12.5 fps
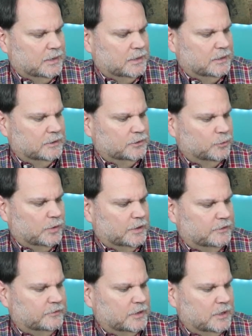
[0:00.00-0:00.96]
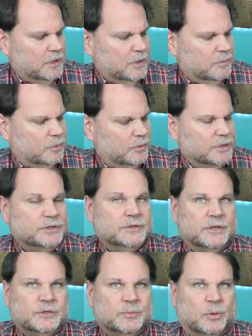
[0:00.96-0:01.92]

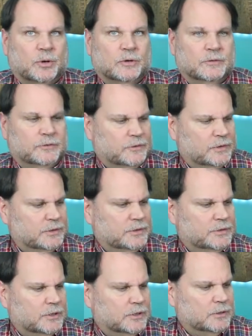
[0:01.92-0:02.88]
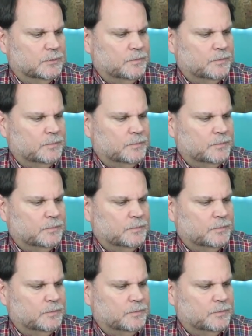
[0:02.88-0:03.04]
112.6 proof. So,